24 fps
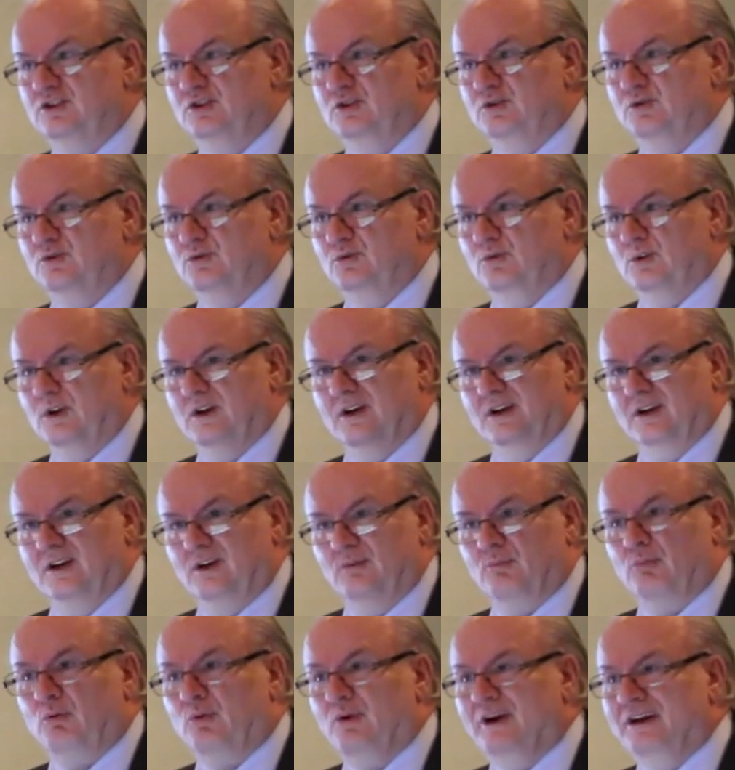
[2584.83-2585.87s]
to
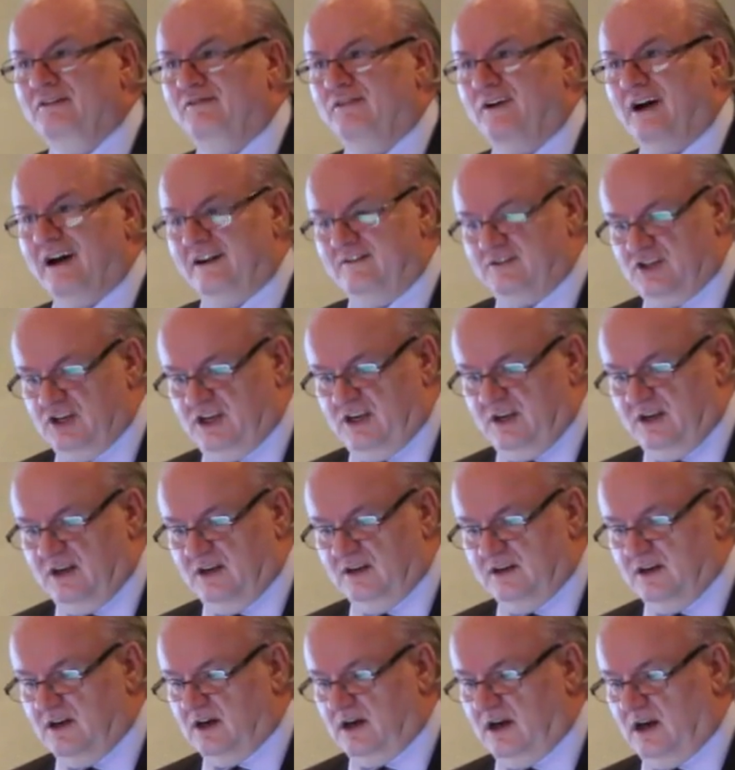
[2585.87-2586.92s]
pre-5G,
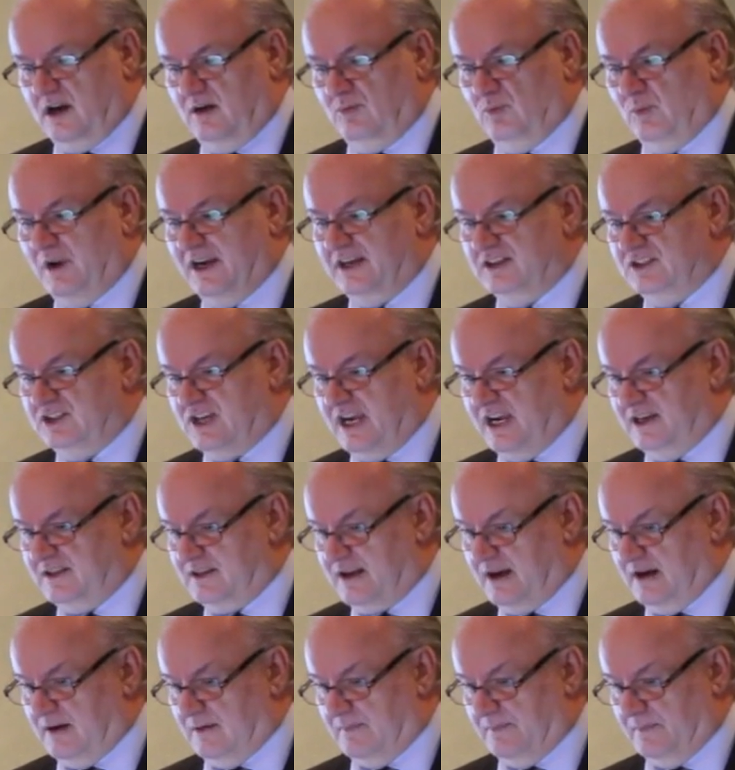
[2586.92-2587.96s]
when it
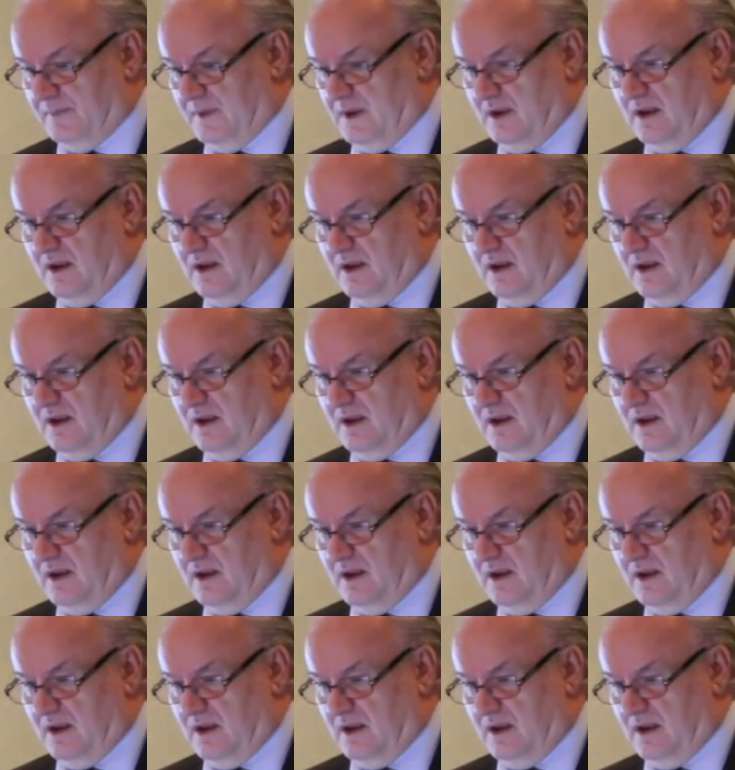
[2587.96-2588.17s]
shakes out.